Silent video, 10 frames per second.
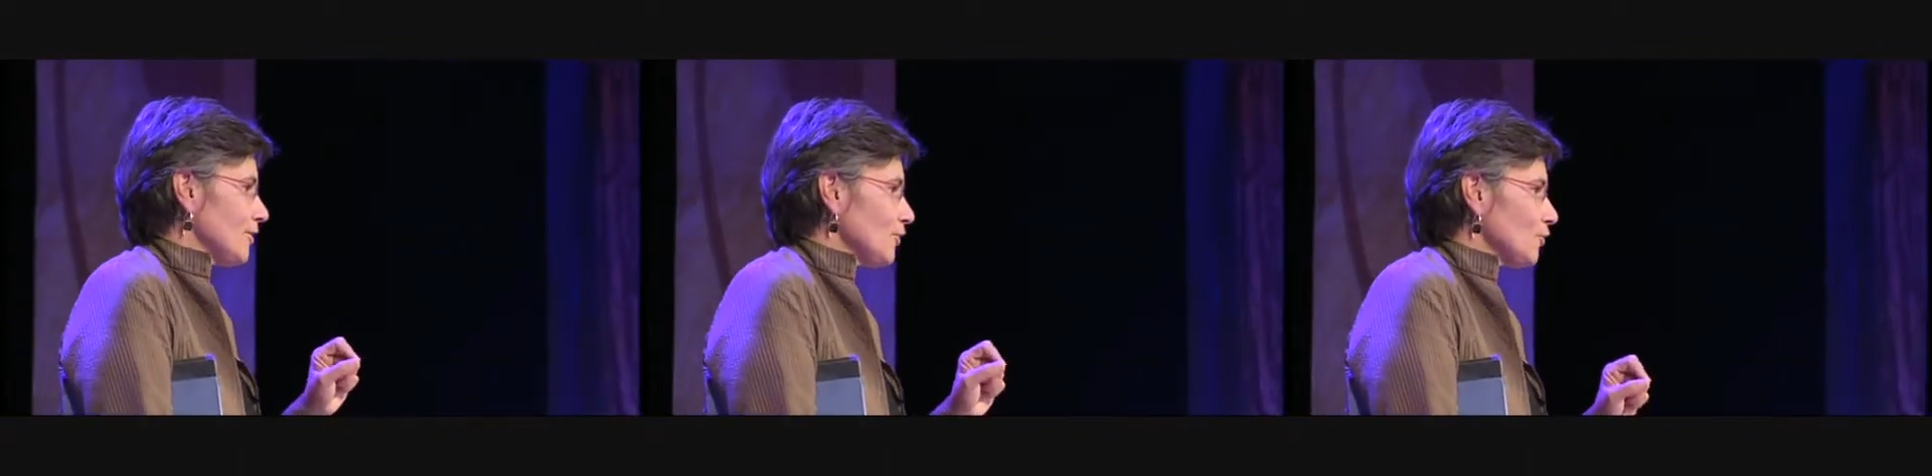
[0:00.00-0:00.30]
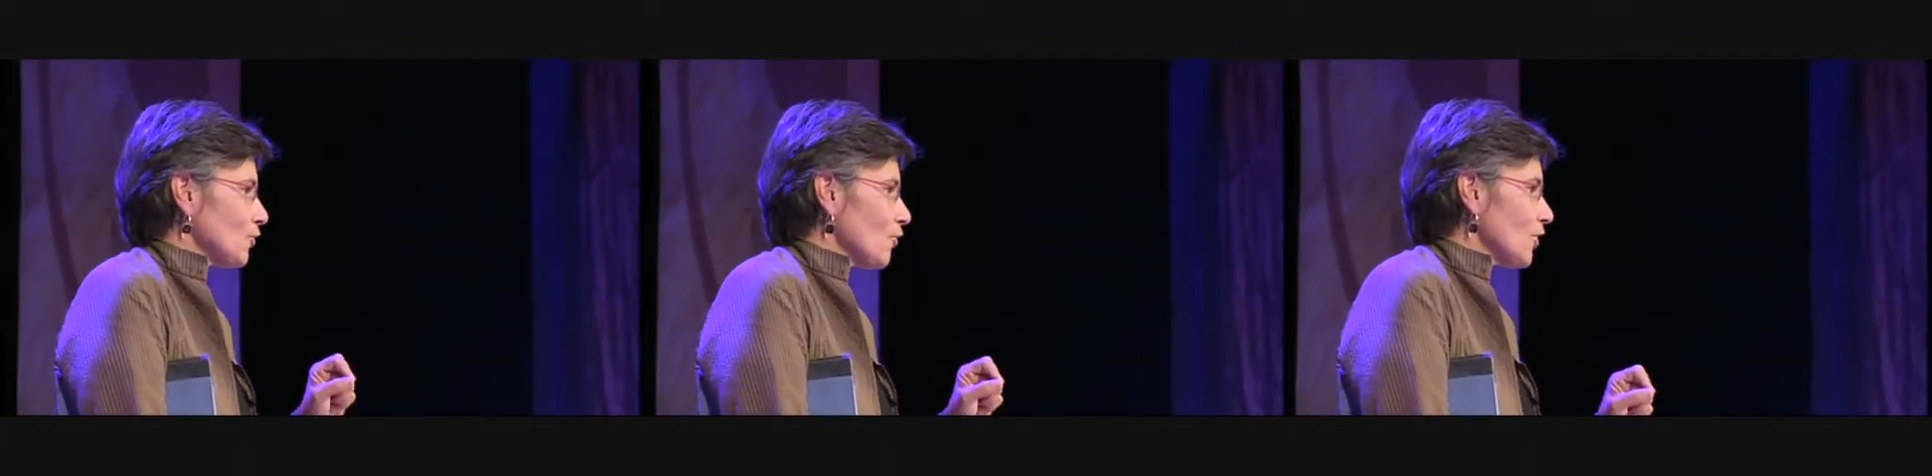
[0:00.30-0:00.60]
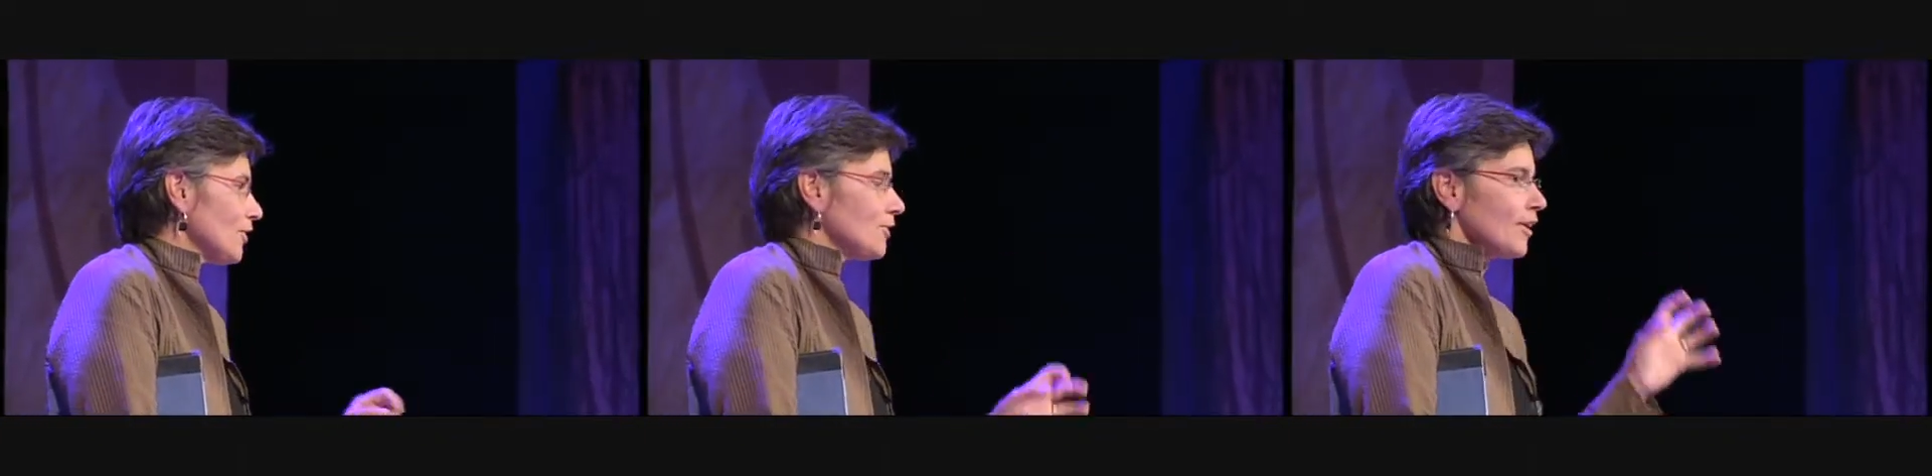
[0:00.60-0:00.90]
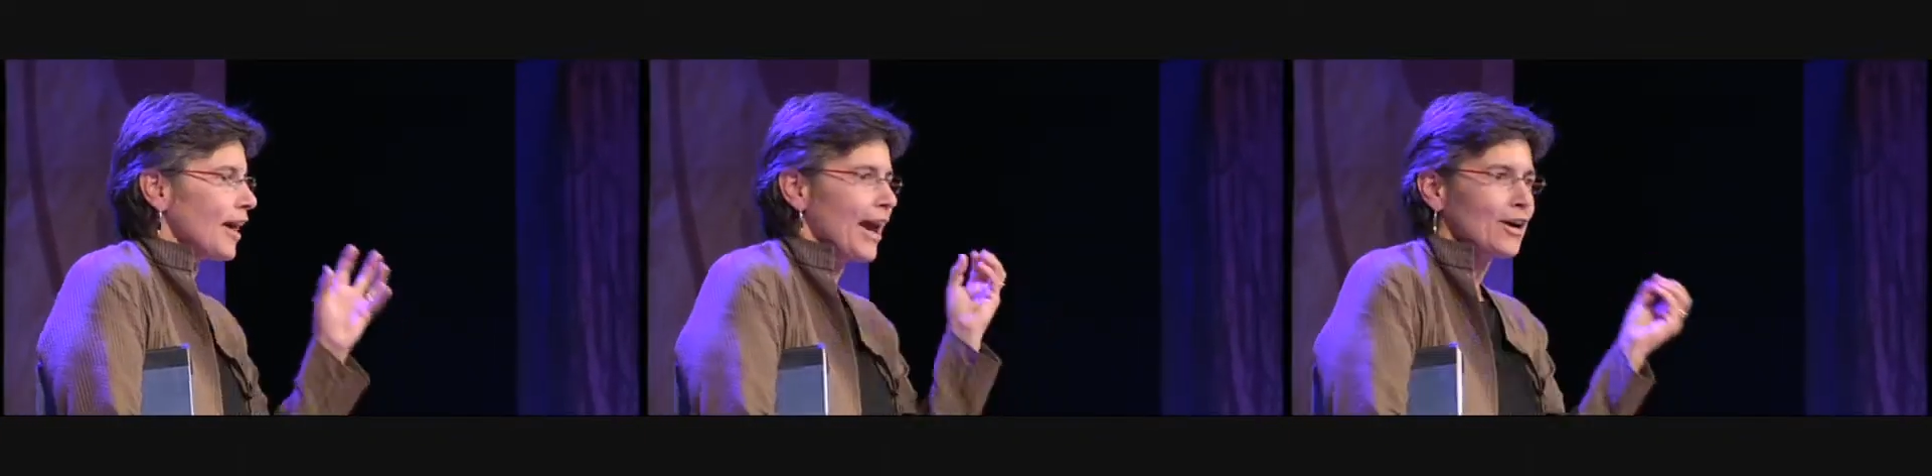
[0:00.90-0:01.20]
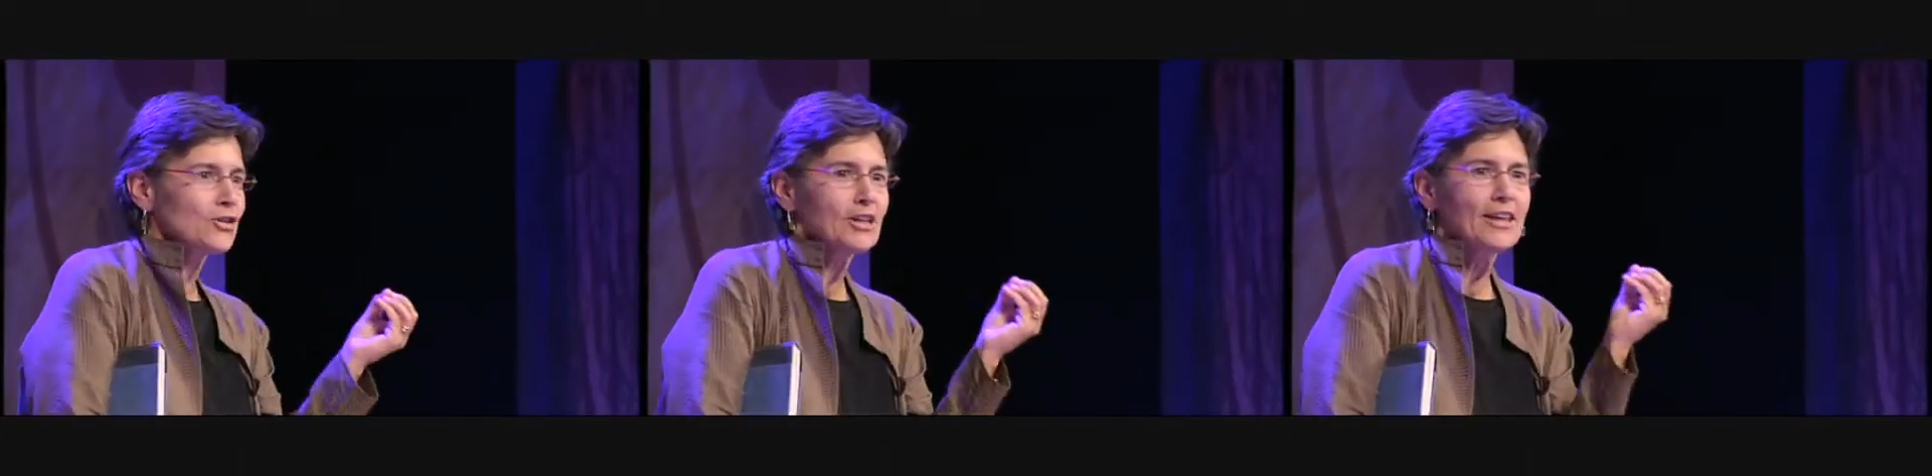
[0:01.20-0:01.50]
in the stories that
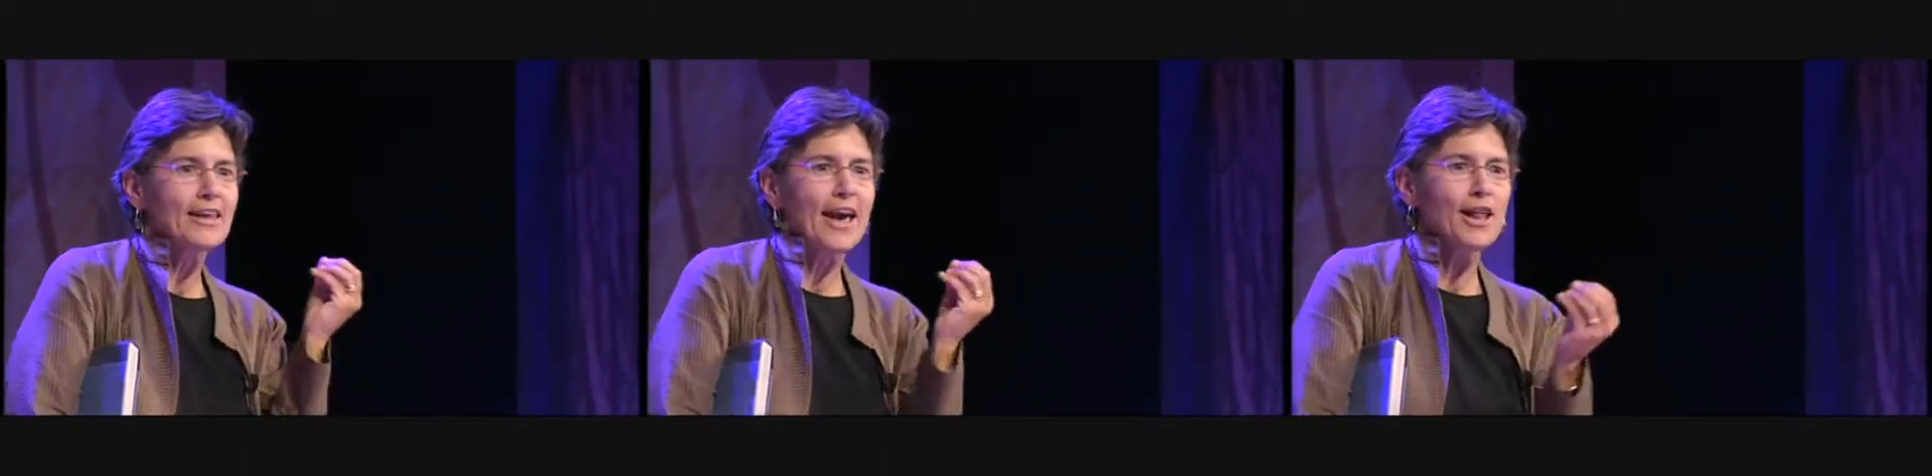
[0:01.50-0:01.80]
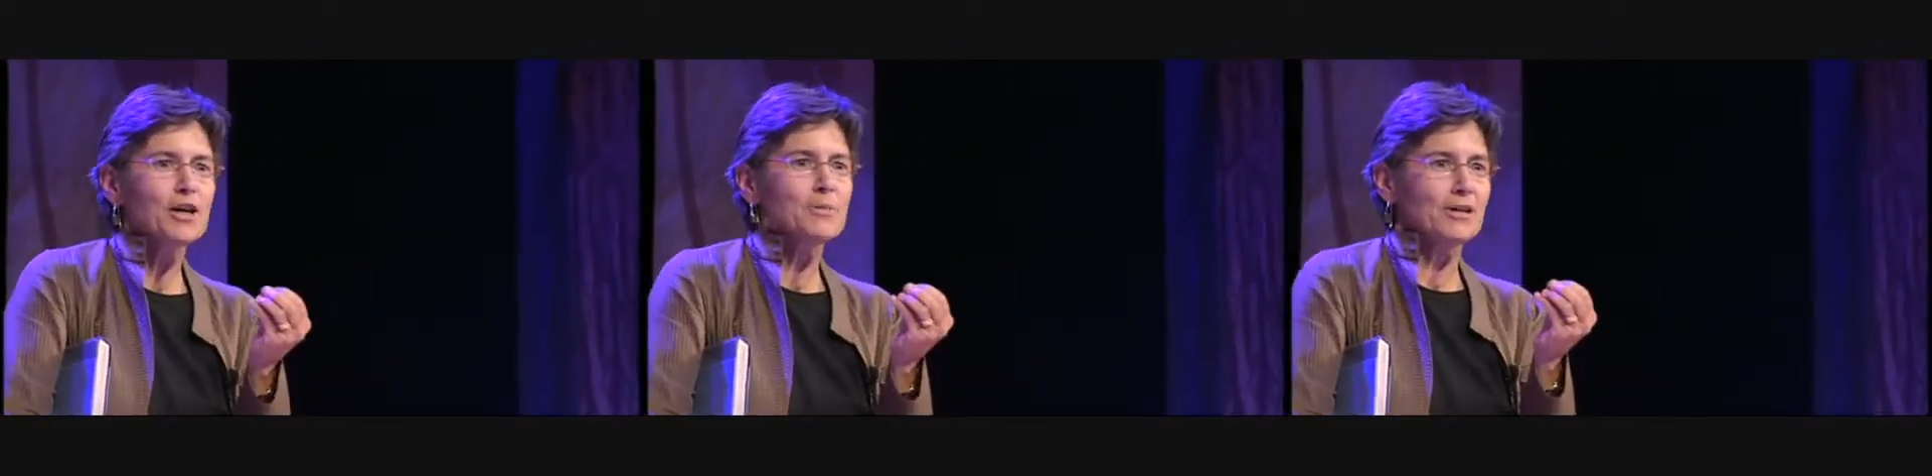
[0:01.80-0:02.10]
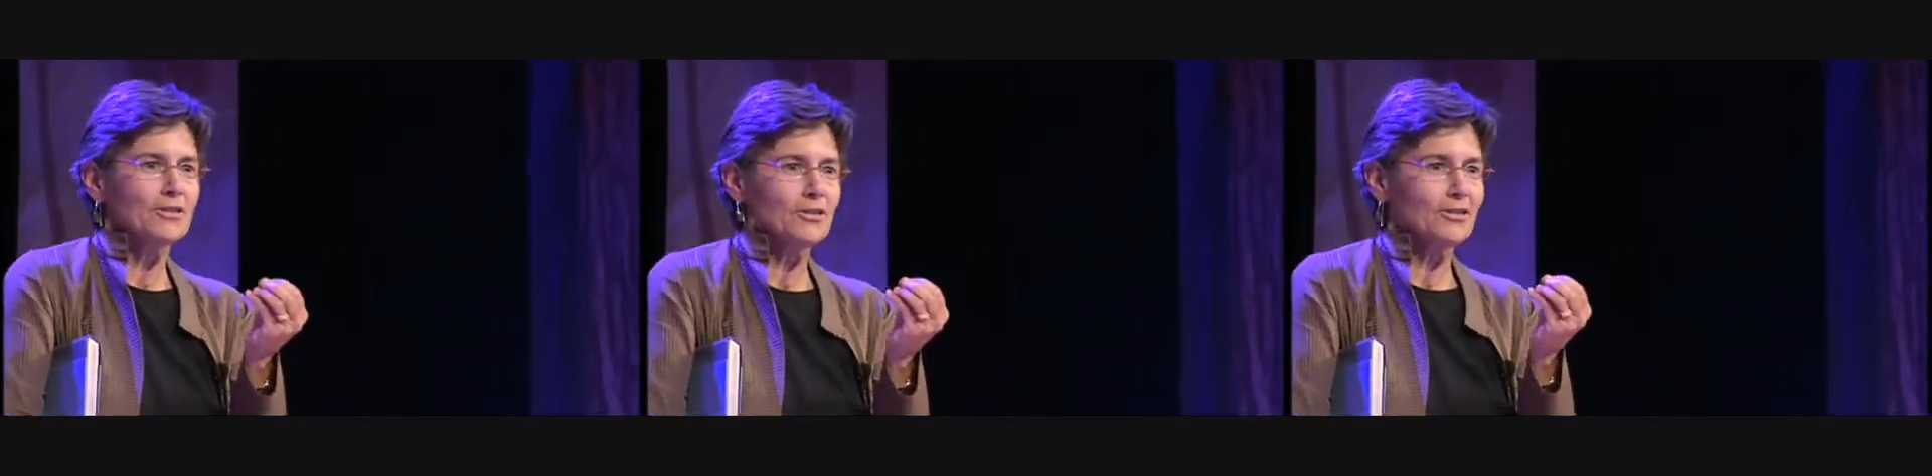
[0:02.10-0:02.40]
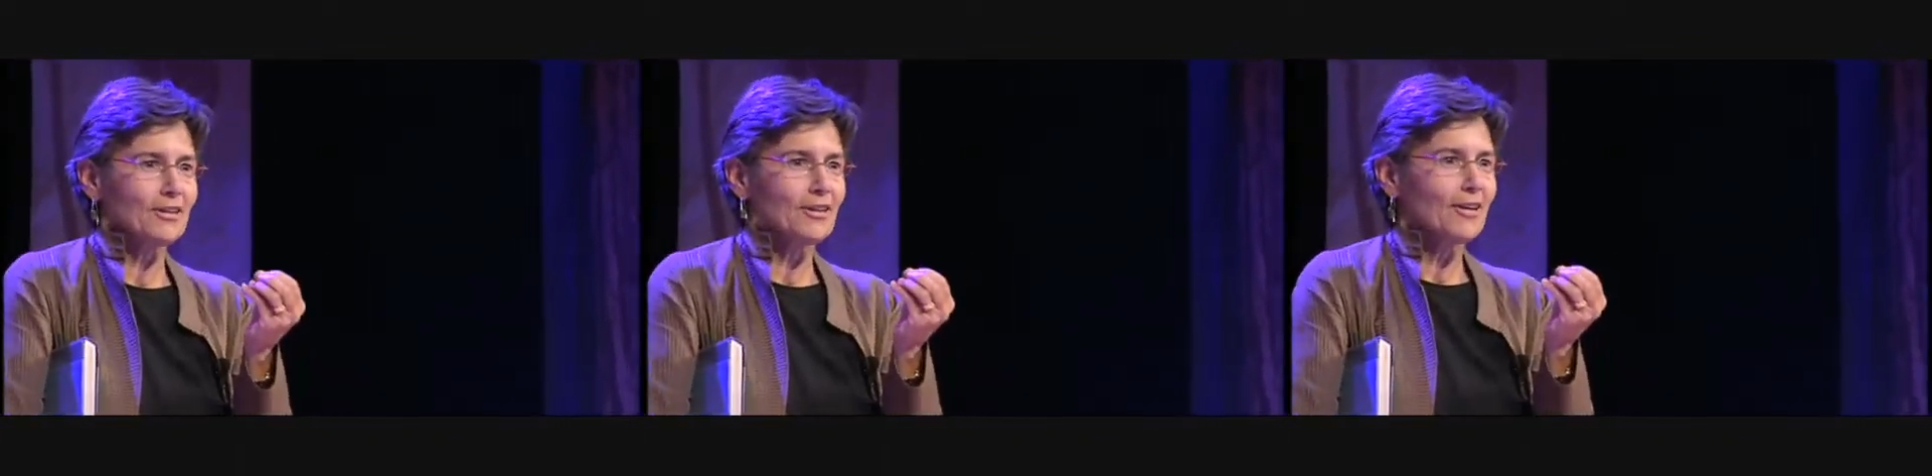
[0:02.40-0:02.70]
actually the elements